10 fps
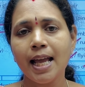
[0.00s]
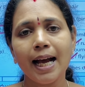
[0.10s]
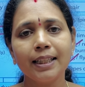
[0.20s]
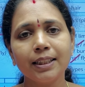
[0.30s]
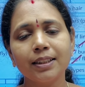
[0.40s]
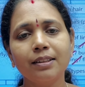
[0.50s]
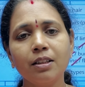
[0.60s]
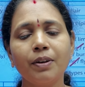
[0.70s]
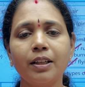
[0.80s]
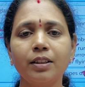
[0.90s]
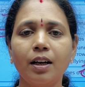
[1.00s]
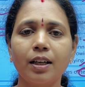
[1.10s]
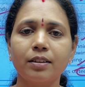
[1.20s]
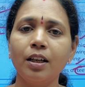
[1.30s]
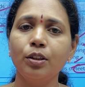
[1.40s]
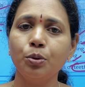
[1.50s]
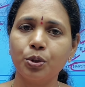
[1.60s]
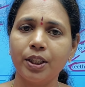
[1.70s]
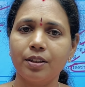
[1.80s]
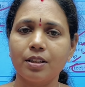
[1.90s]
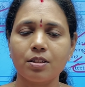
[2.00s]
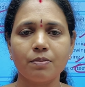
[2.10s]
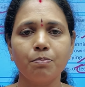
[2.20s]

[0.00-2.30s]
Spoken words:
and the third one are the eutherians,